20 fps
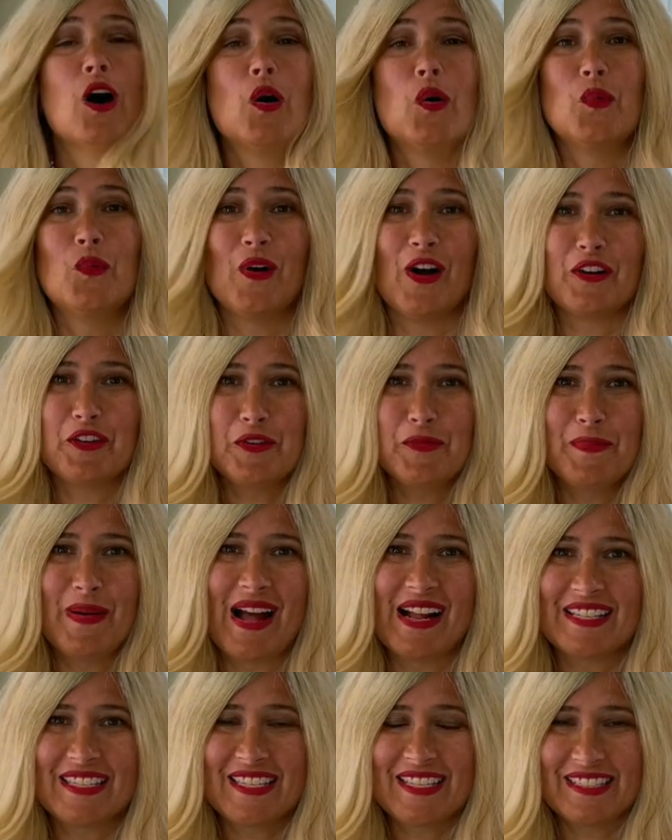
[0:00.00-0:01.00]
Welcome
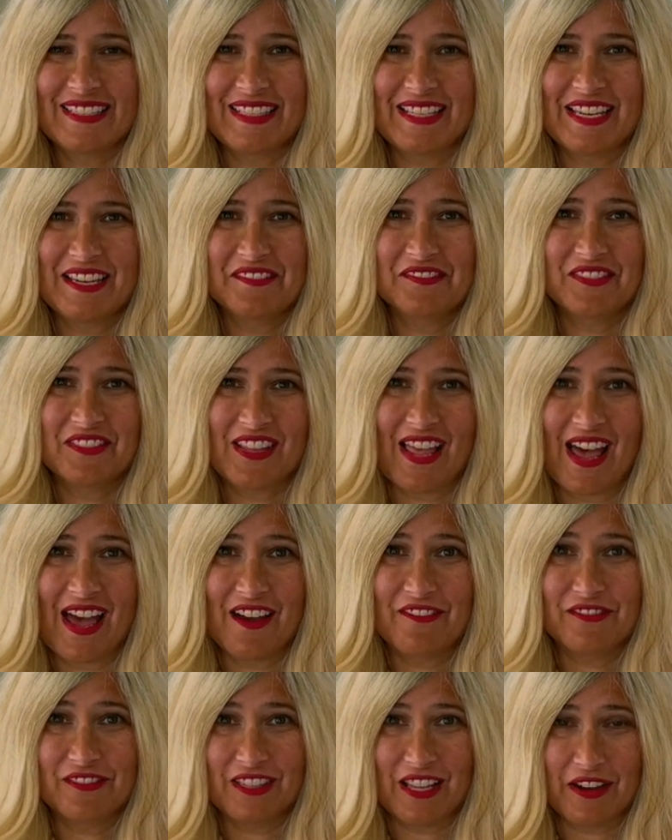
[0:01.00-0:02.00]
back to Live,
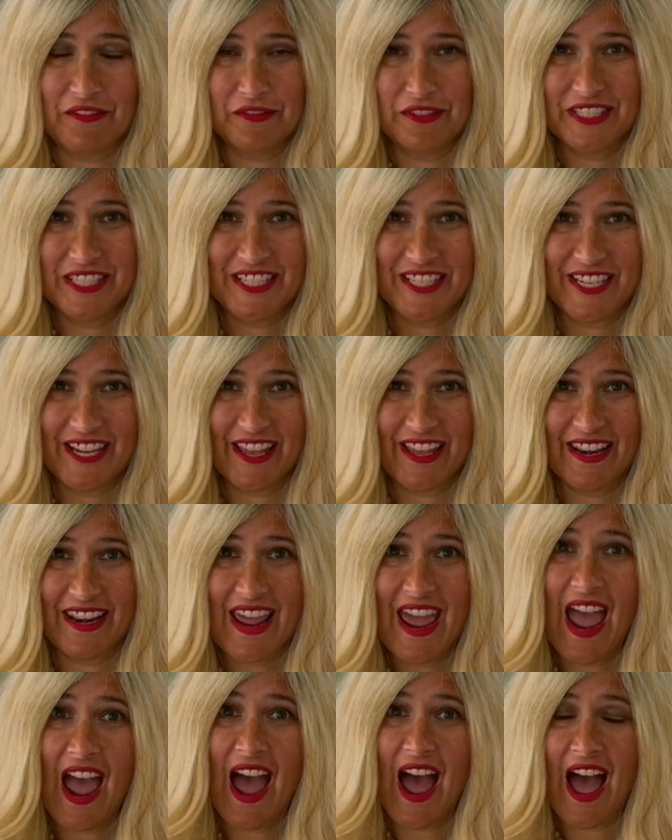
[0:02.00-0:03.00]
Laugh, Love with
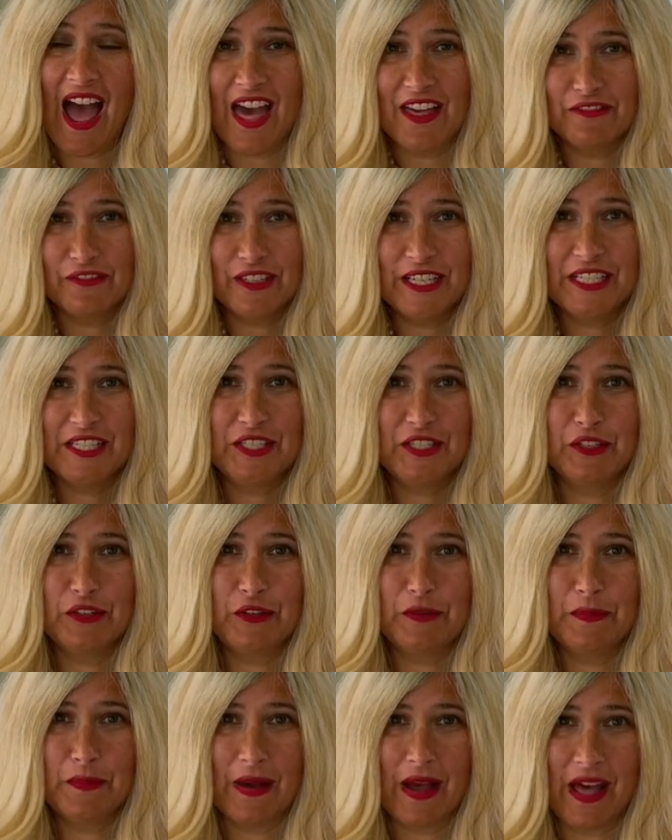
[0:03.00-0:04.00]
Jen. Every
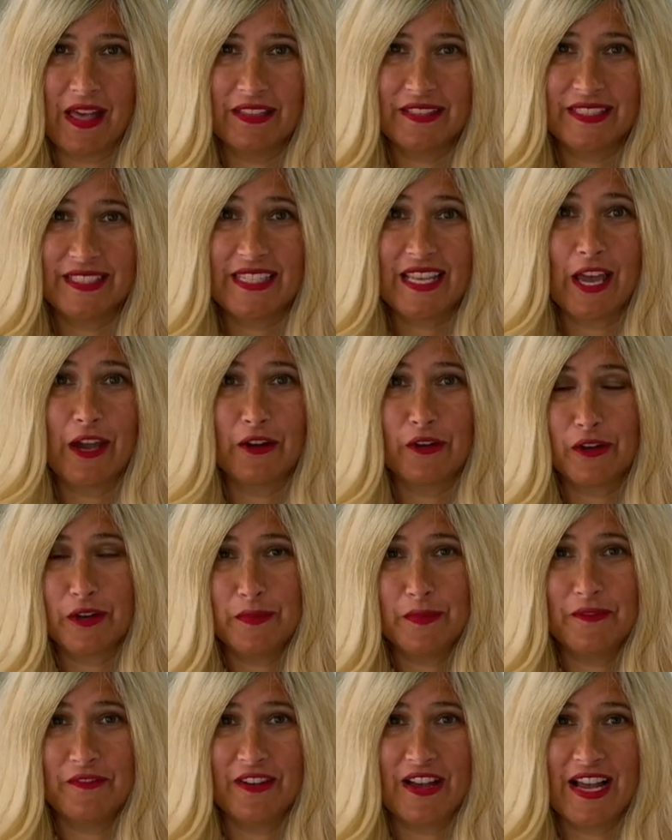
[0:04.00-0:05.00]
2 months, a
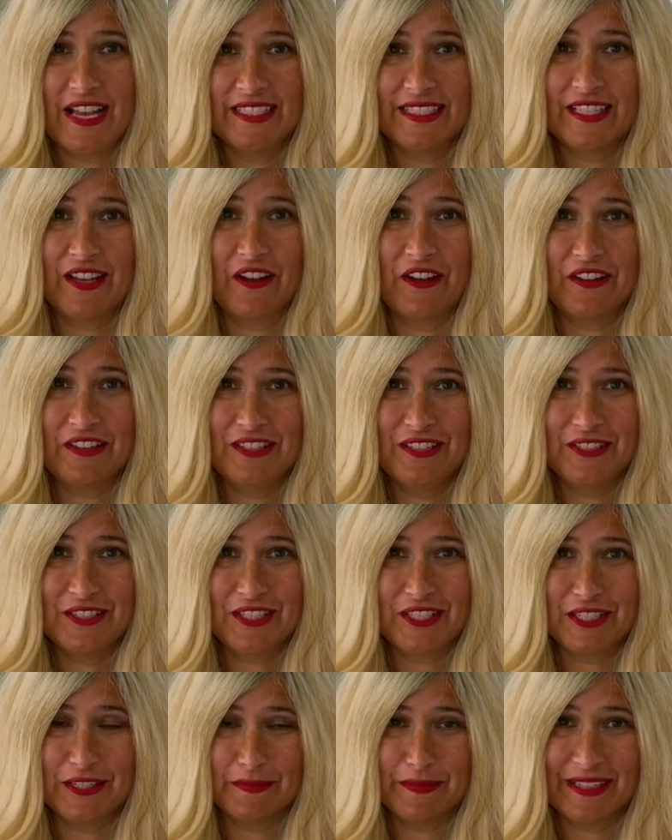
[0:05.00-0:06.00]
group of us on
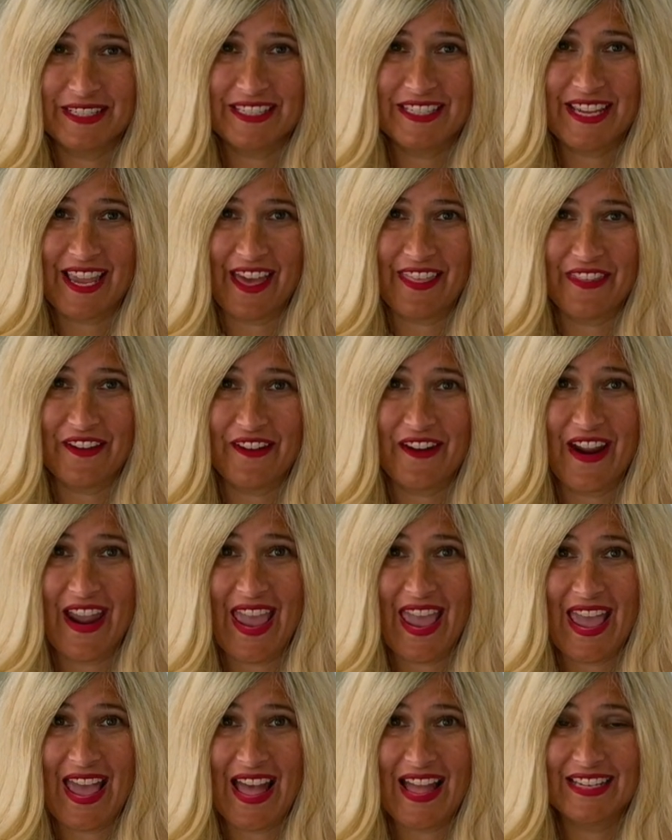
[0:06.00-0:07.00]
YouTube get together
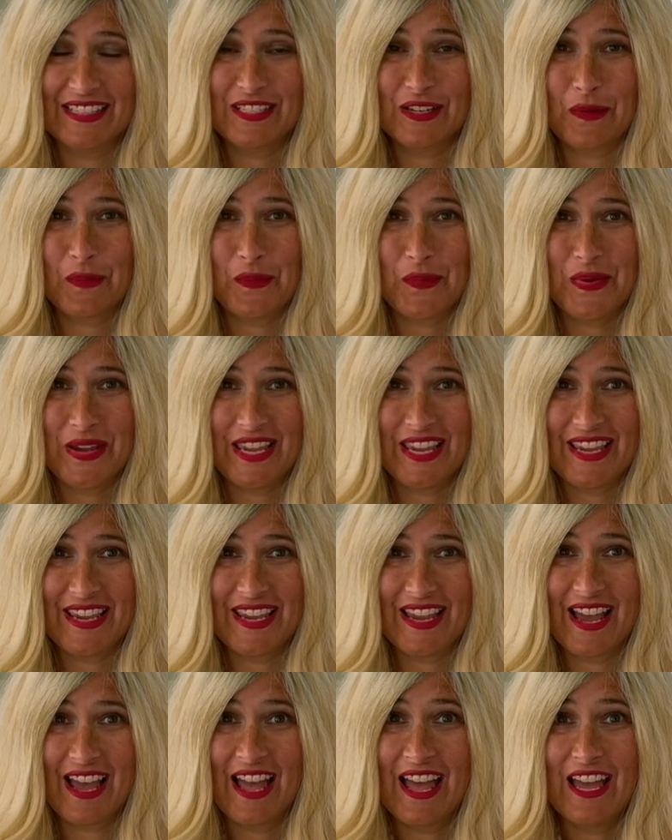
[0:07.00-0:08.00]
and
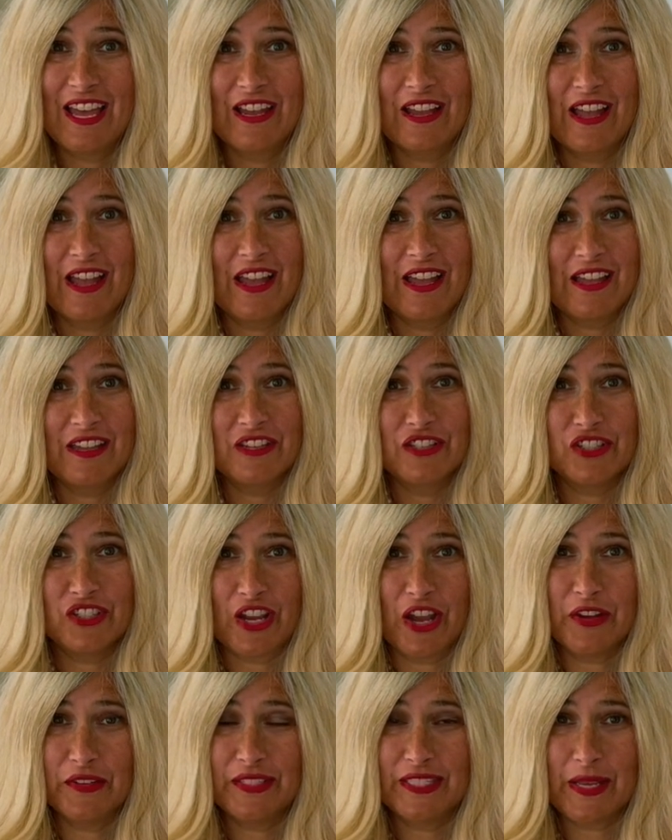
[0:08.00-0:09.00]
we
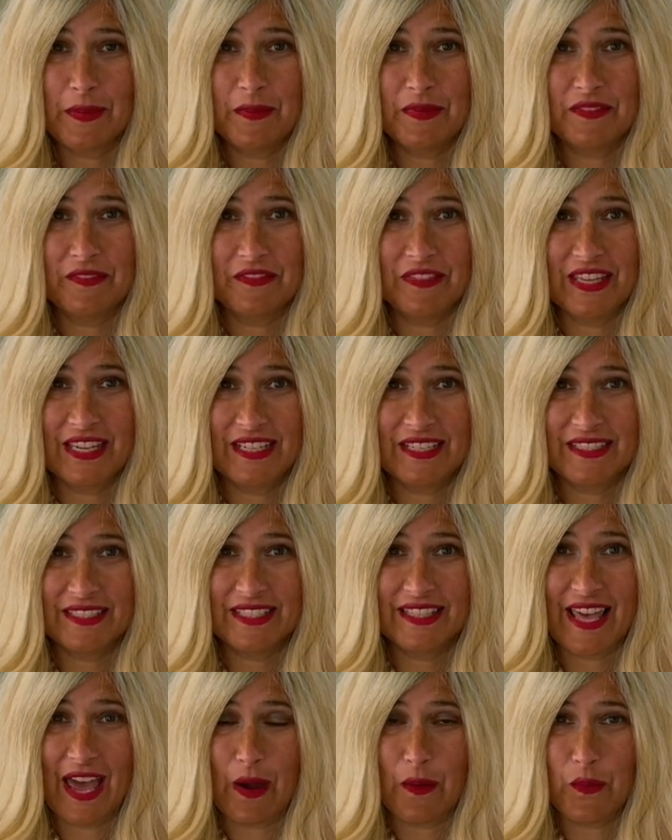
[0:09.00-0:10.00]
show some of the
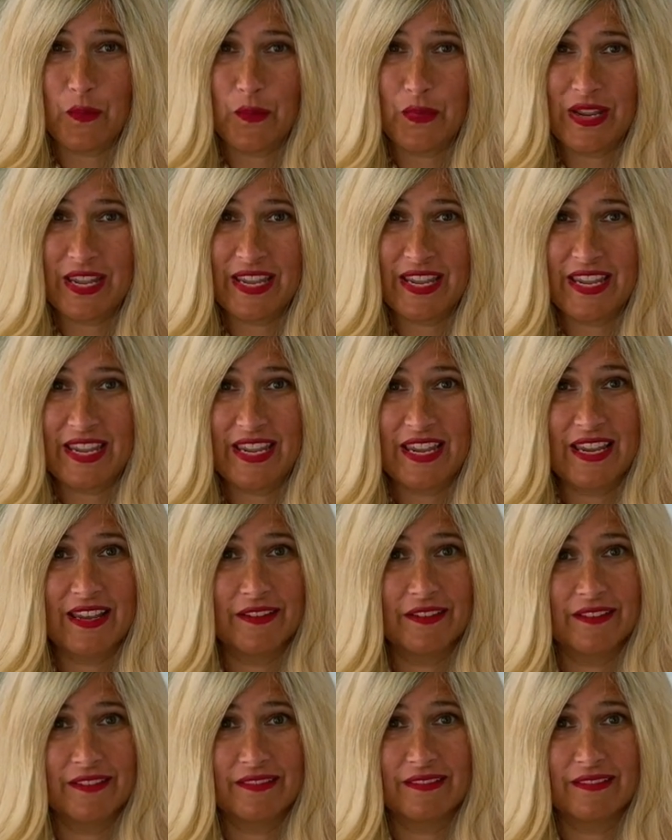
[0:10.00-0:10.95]
things that we